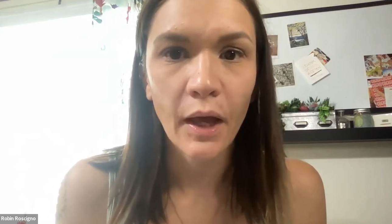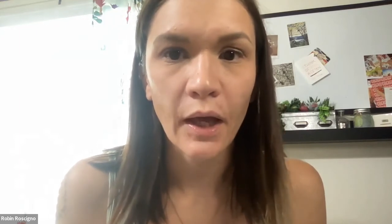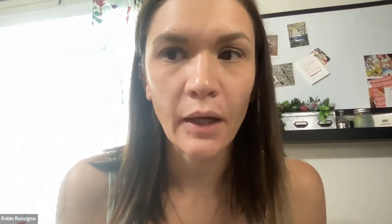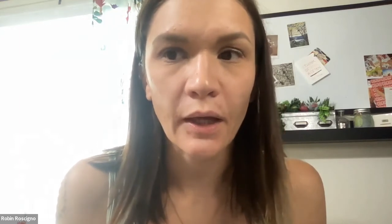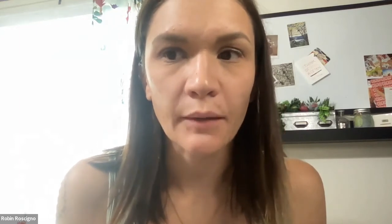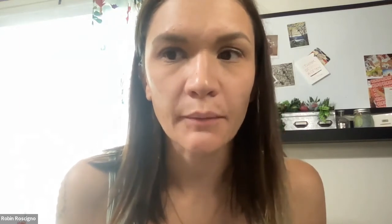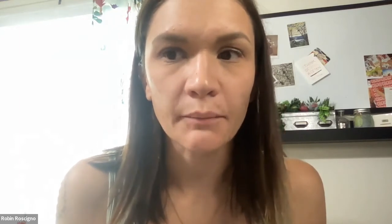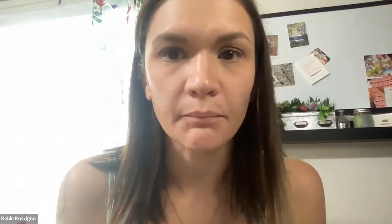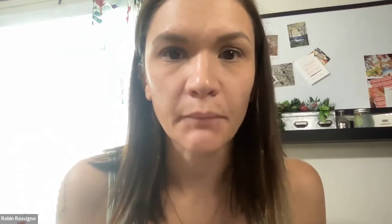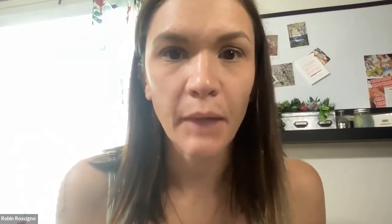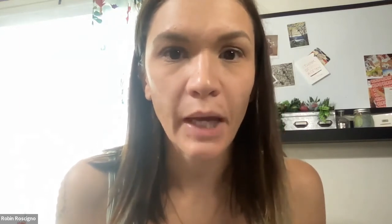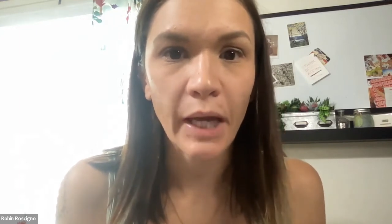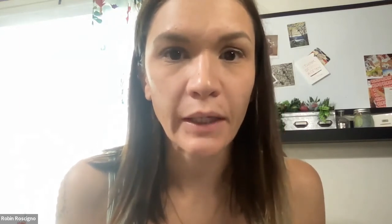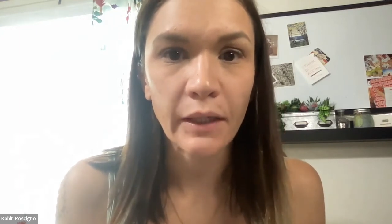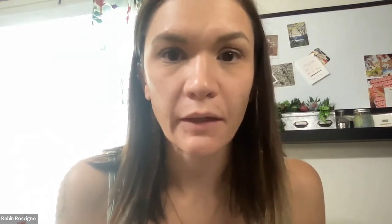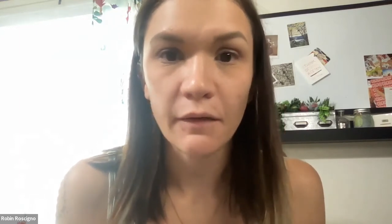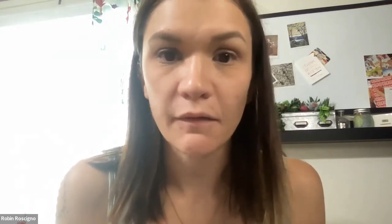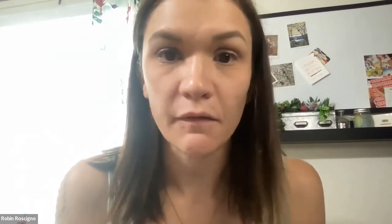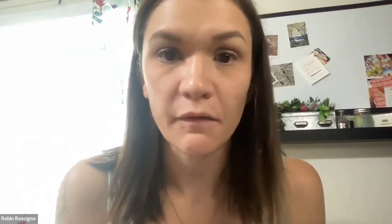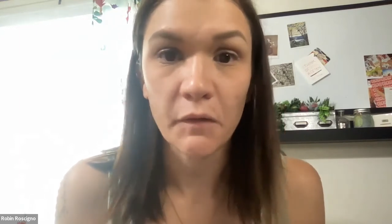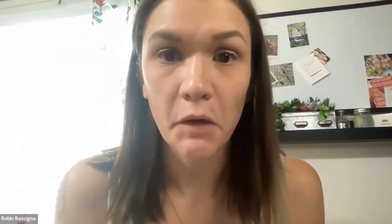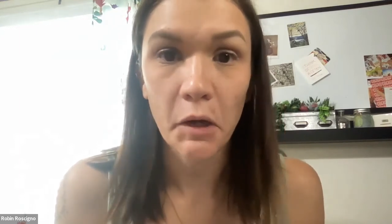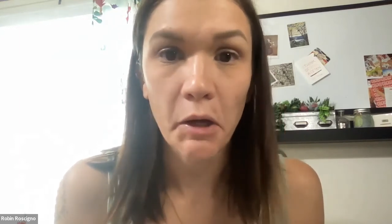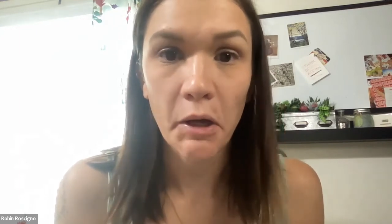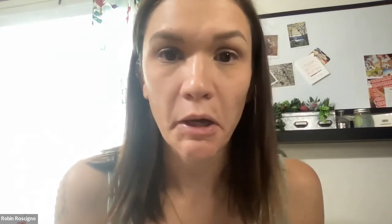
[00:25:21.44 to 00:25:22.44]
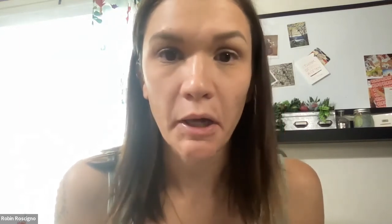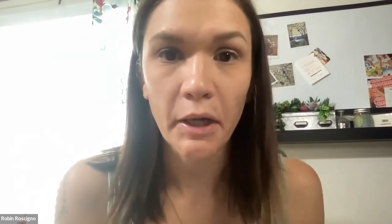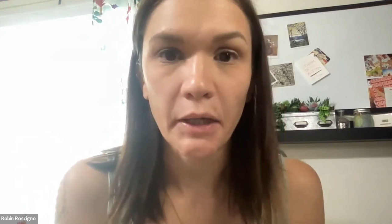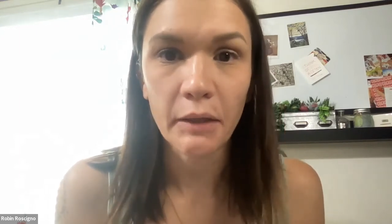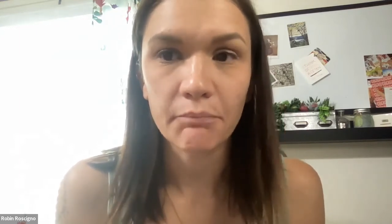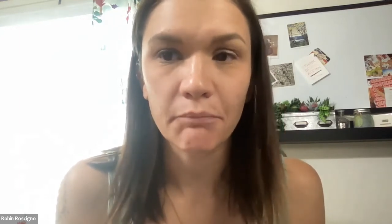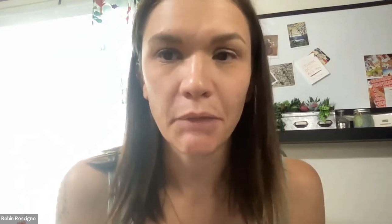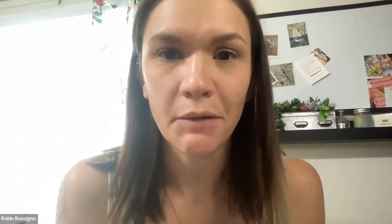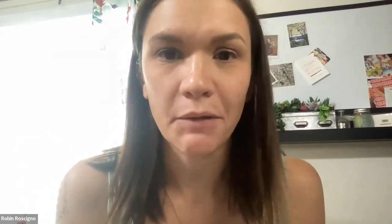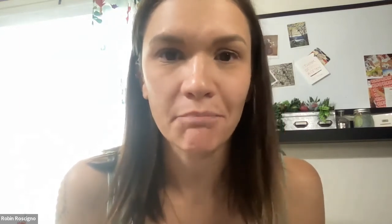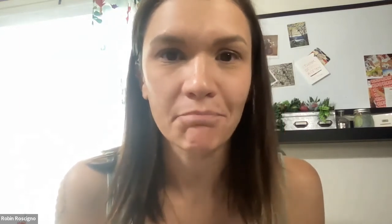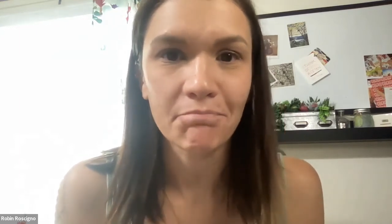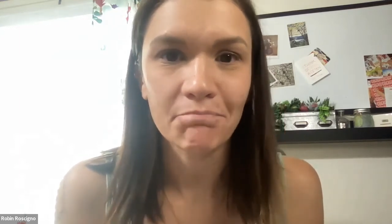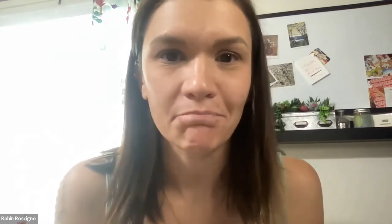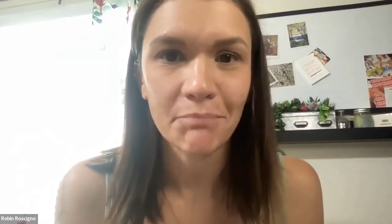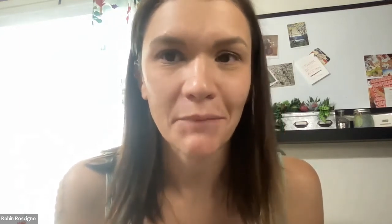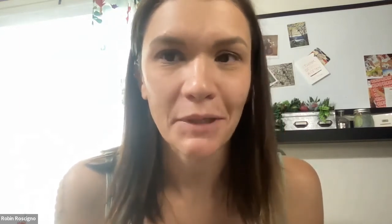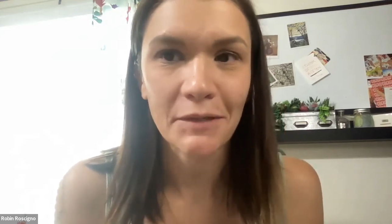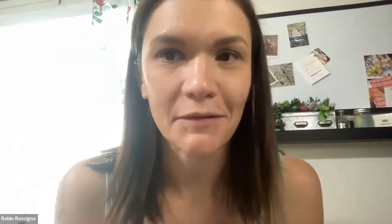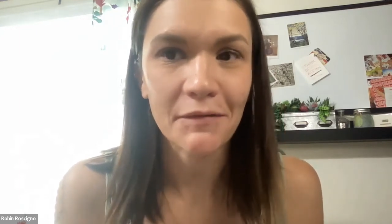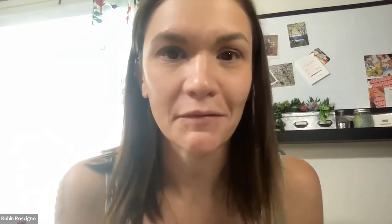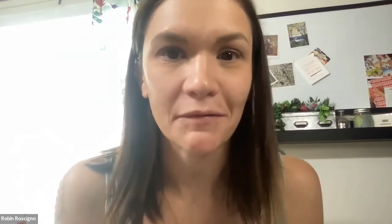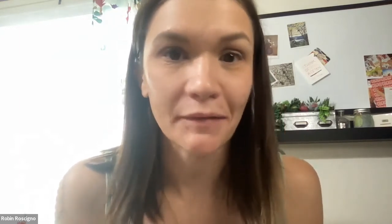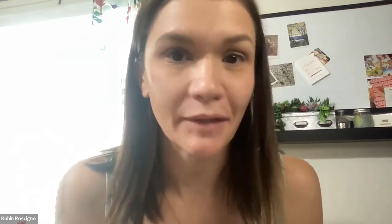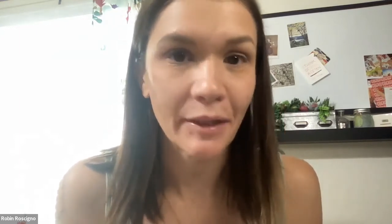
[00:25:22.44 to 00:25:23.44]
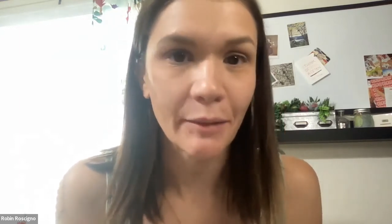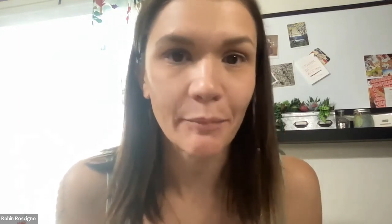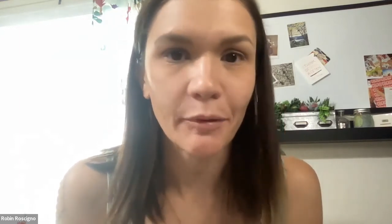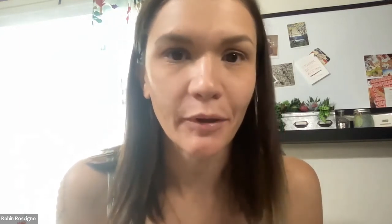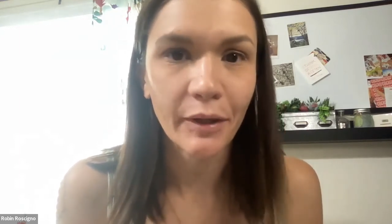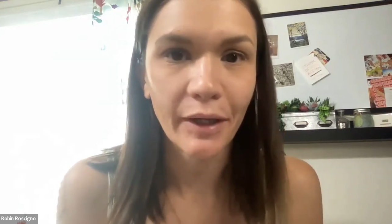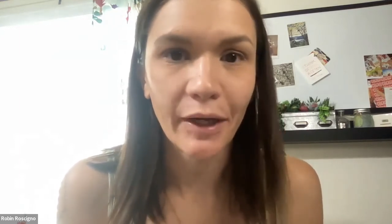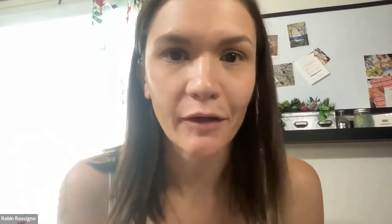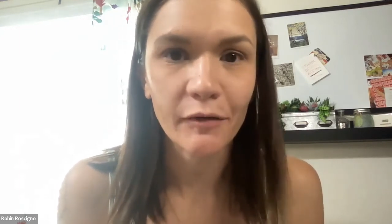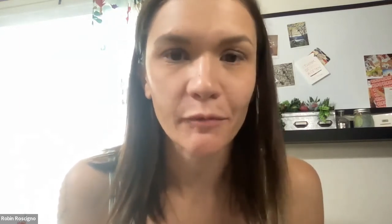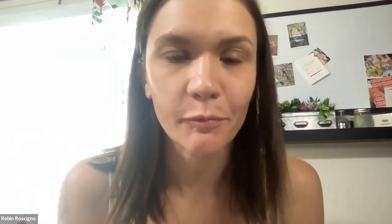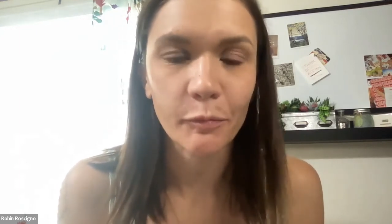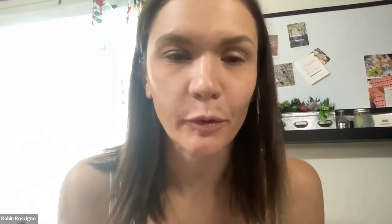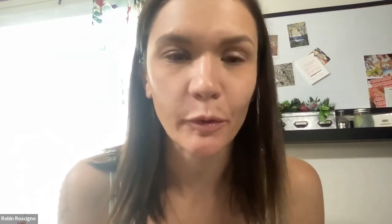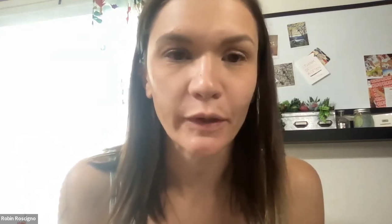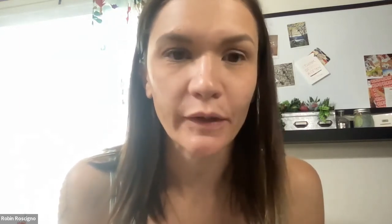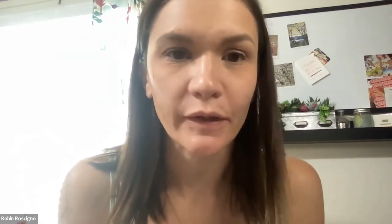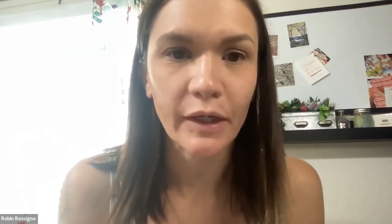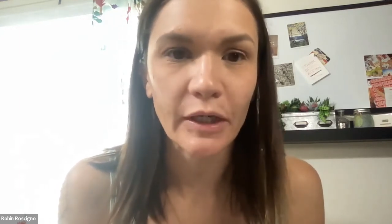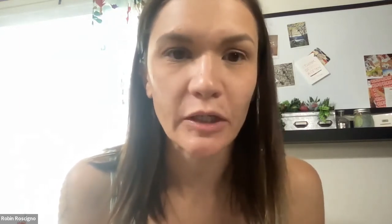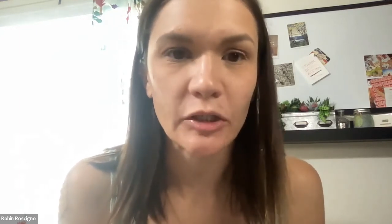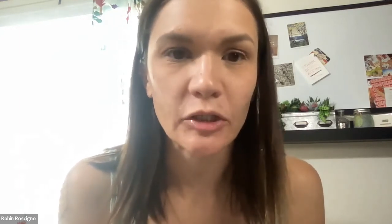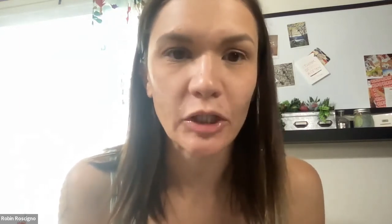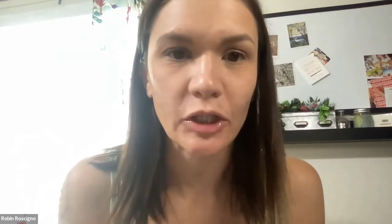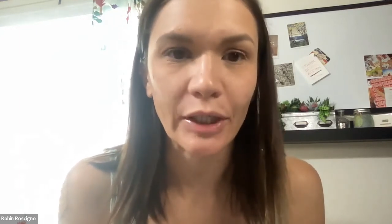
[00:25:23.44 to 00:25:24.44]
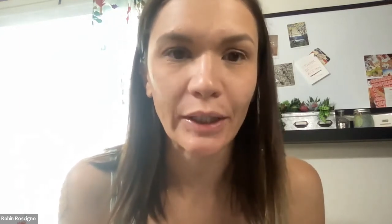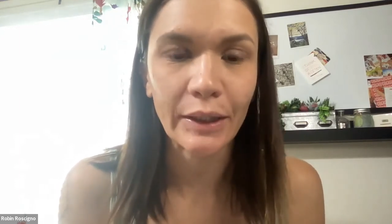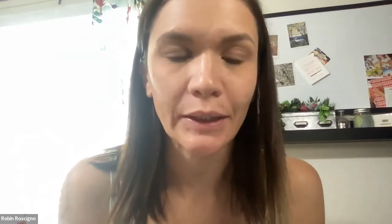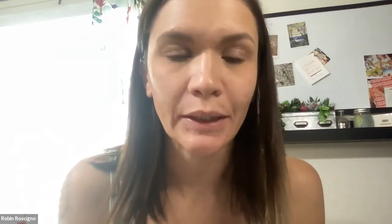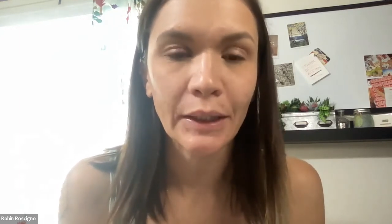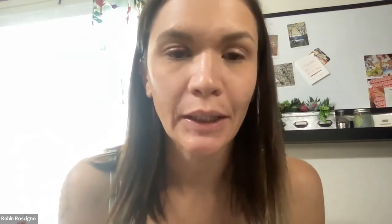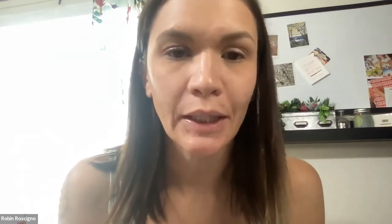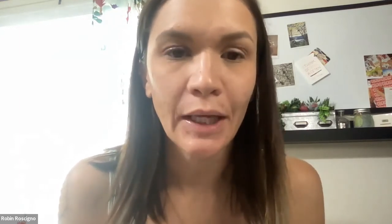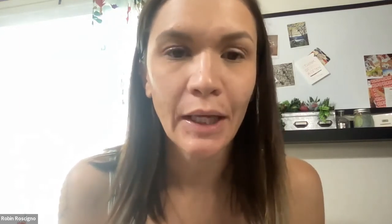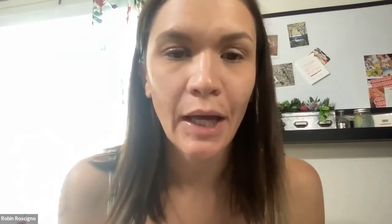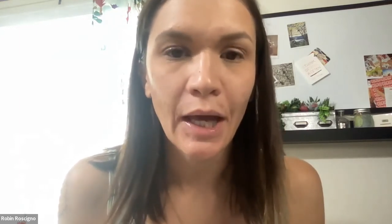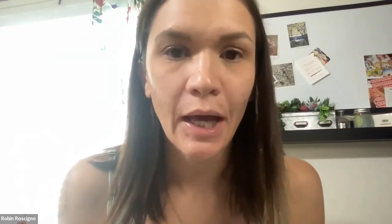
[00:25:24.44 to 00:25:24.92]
And it's not. It's labor exploitation.